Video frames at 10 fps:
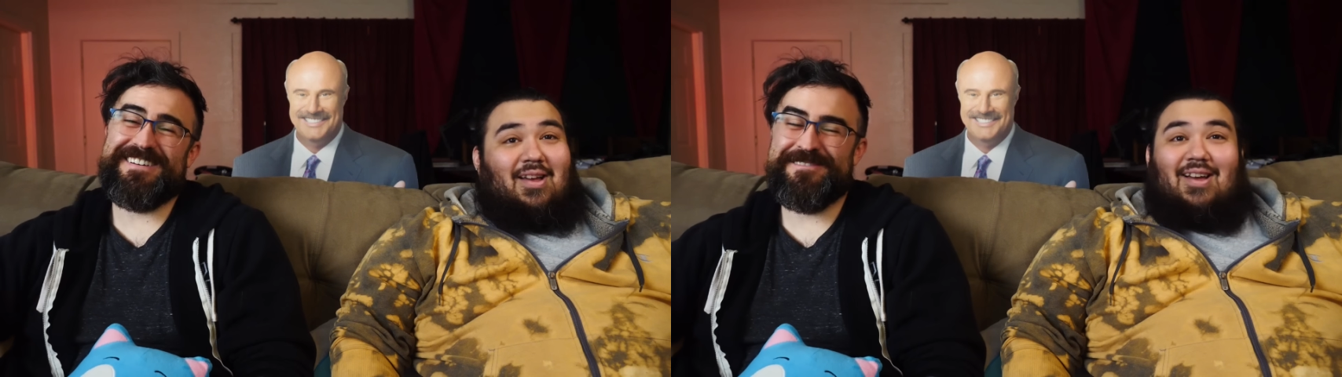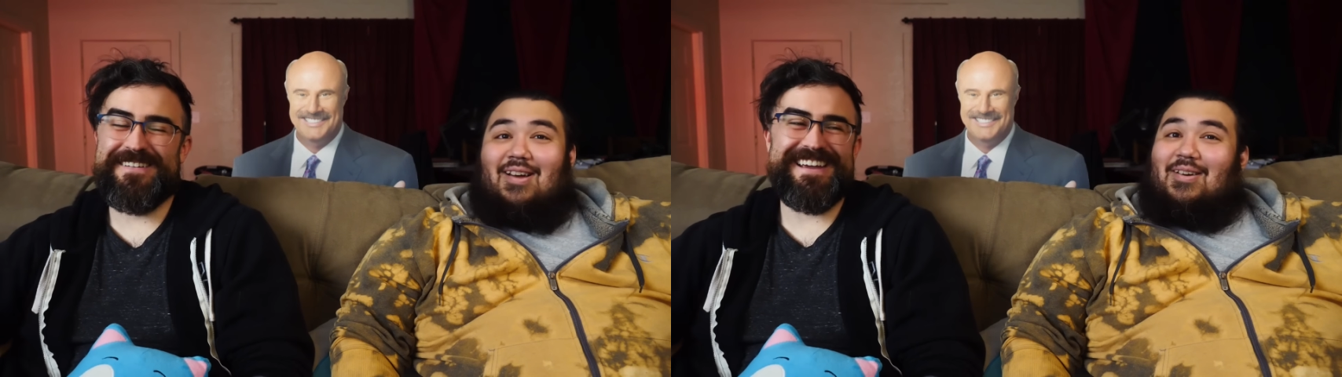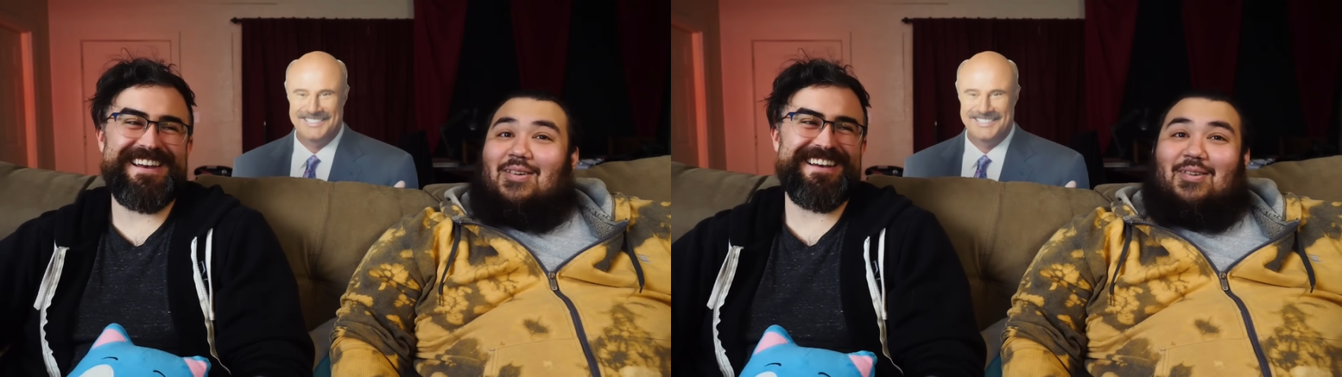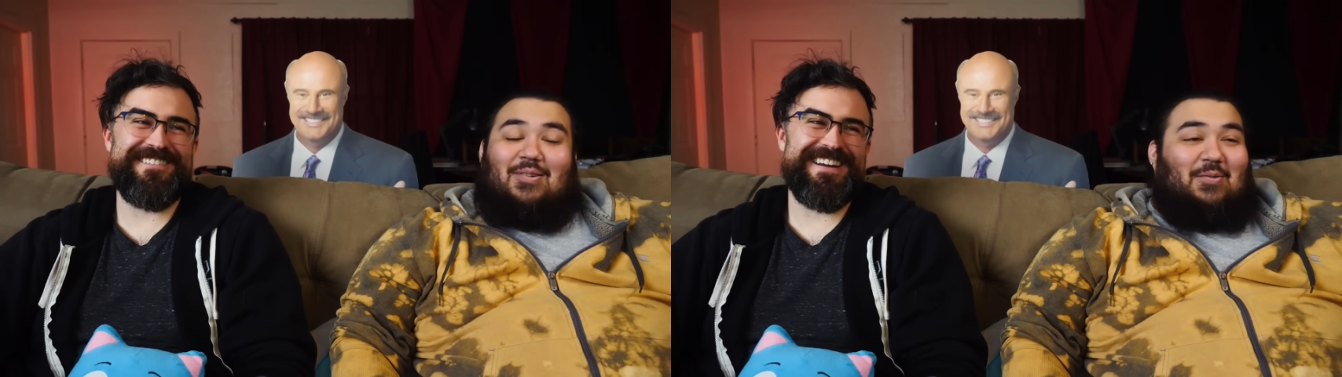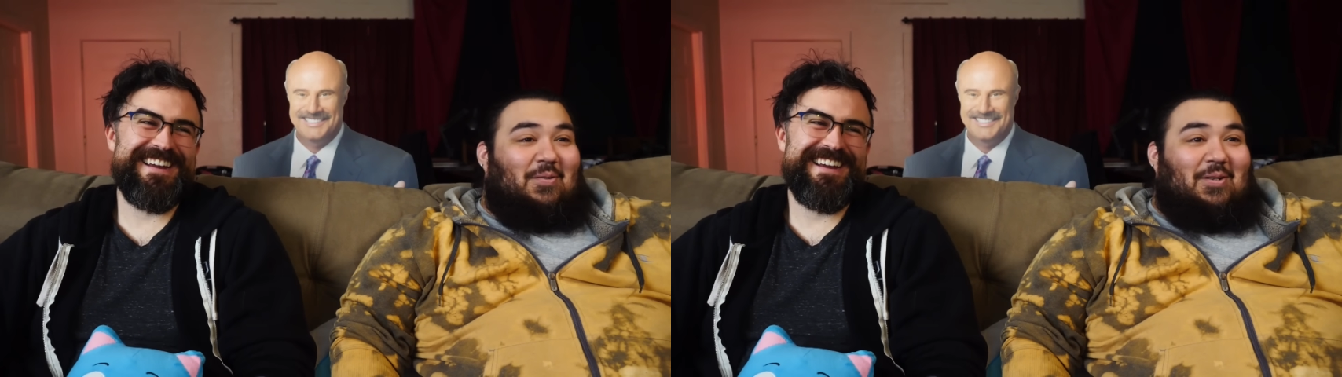Speaker 1: Oh
Speaker 2: man,
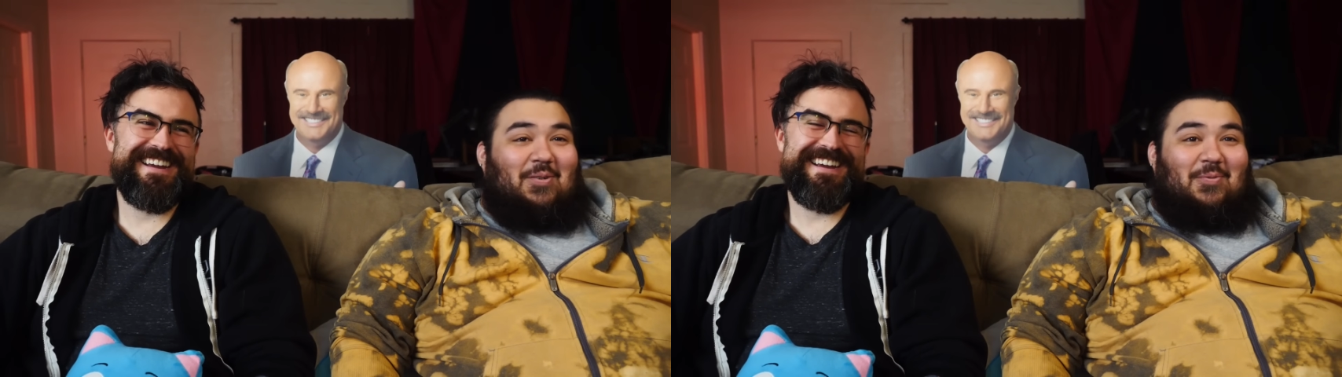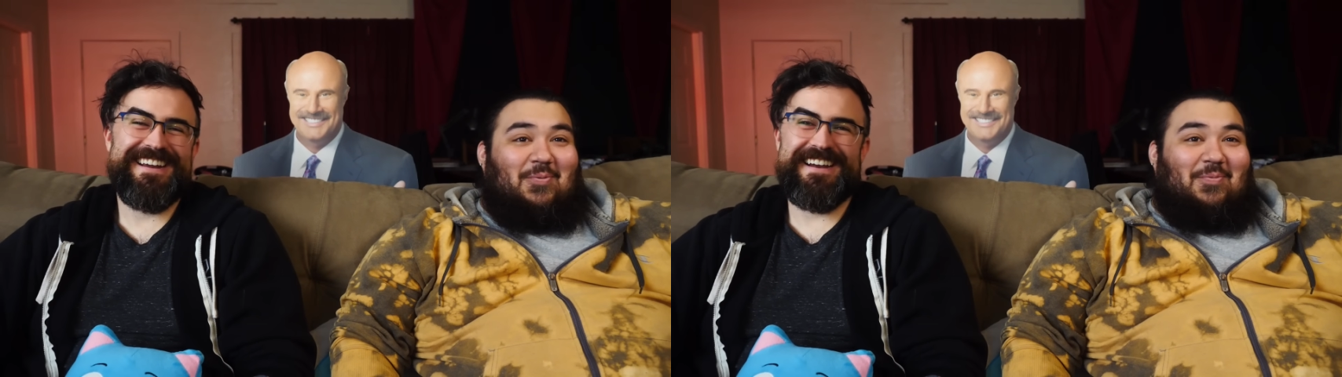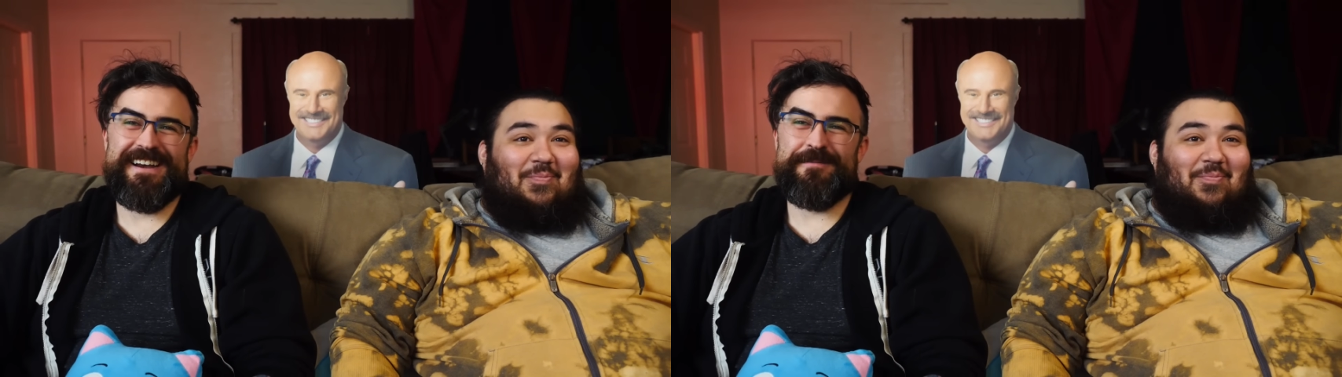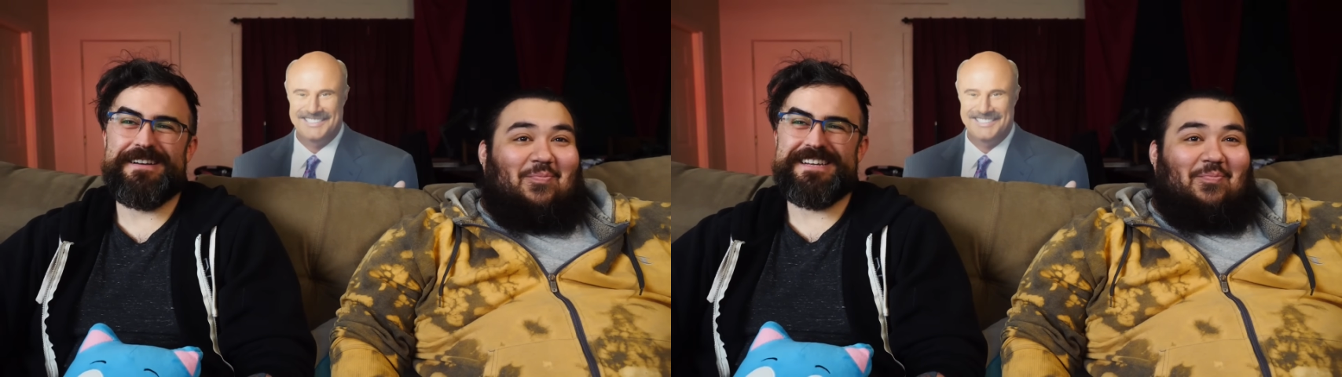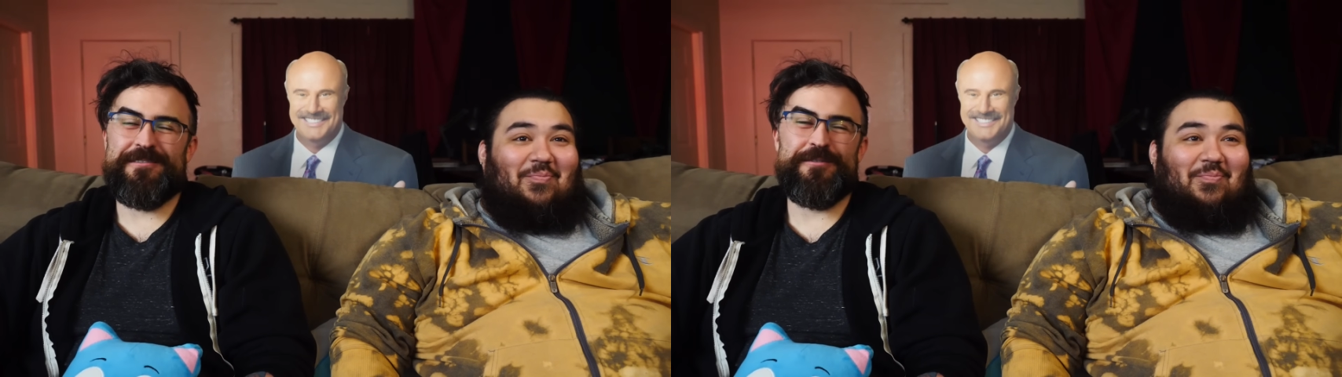oh, no.
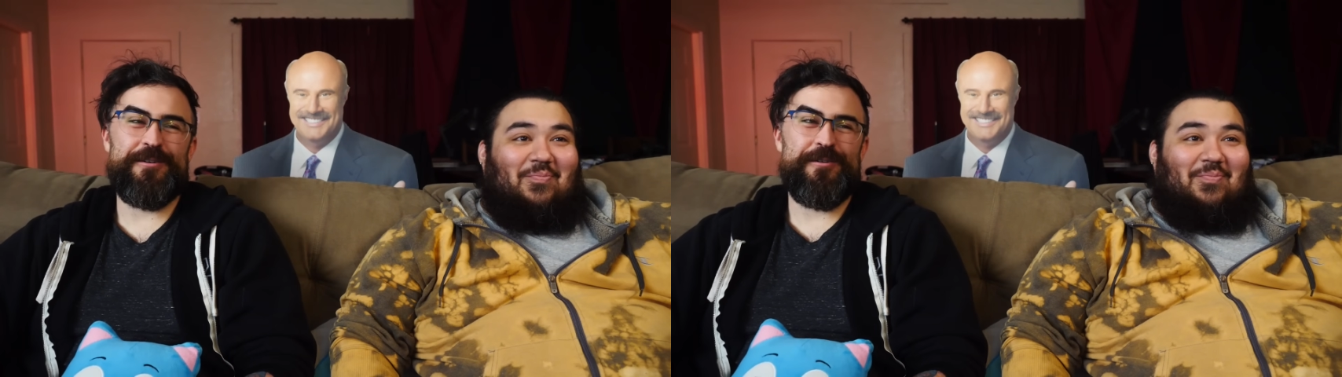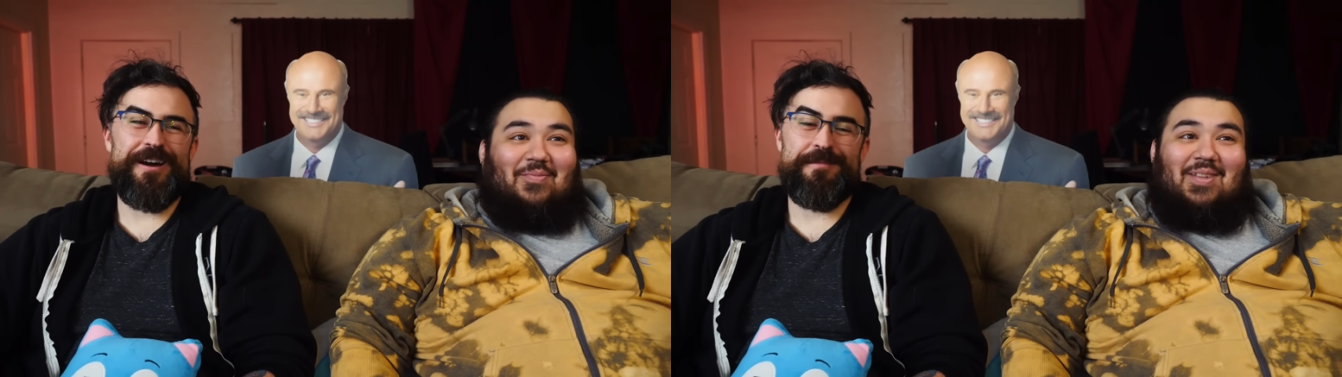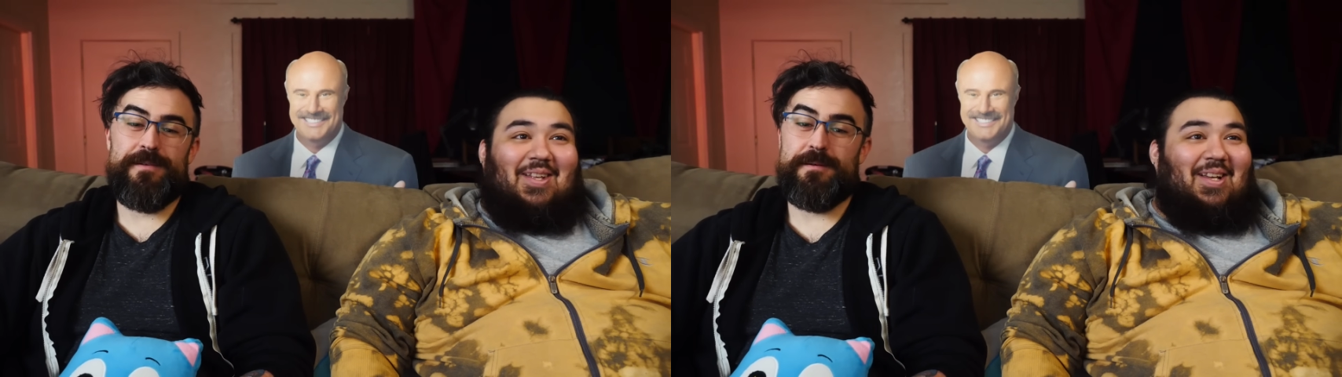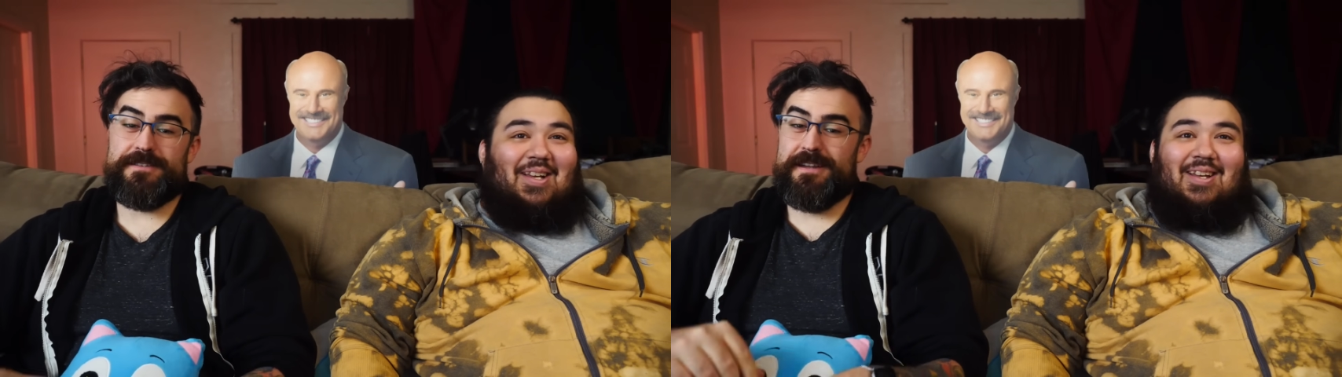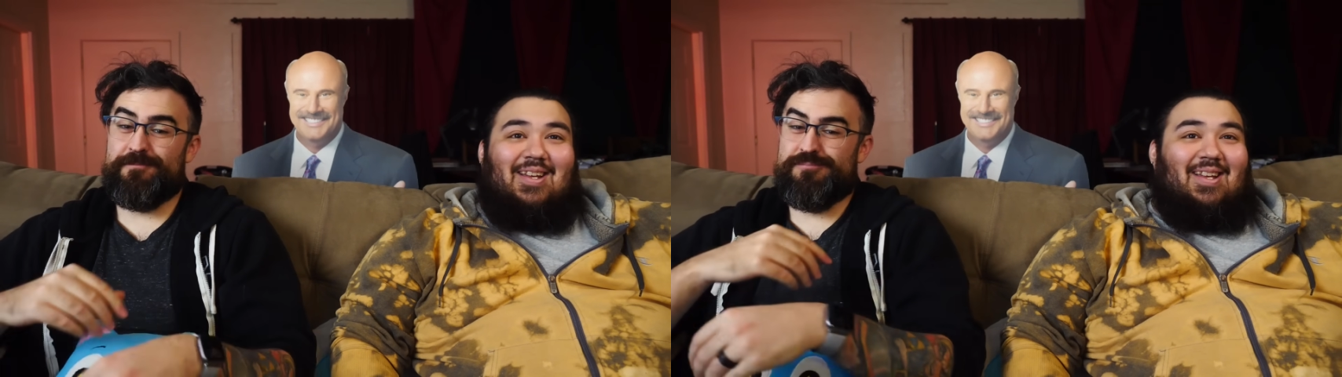
Speaker 1: everybody's got real quiet.
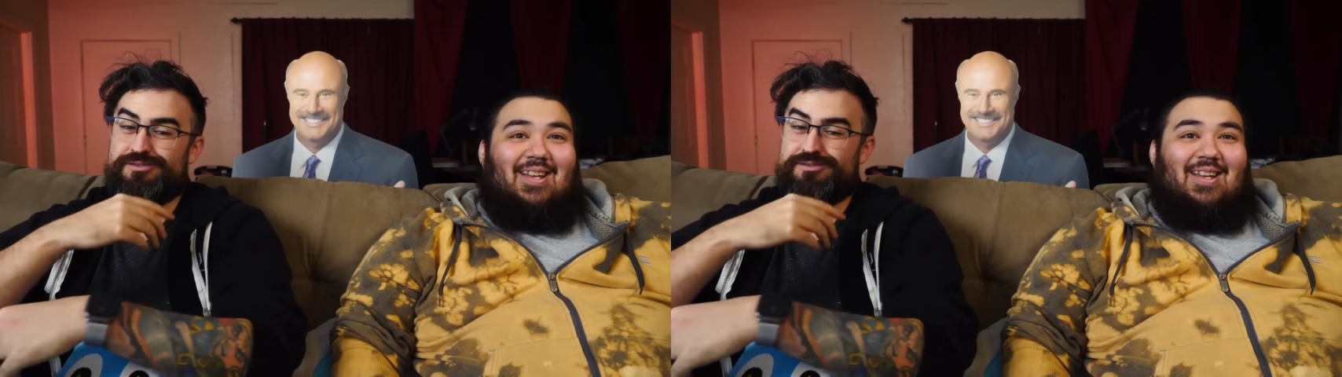Mom's like,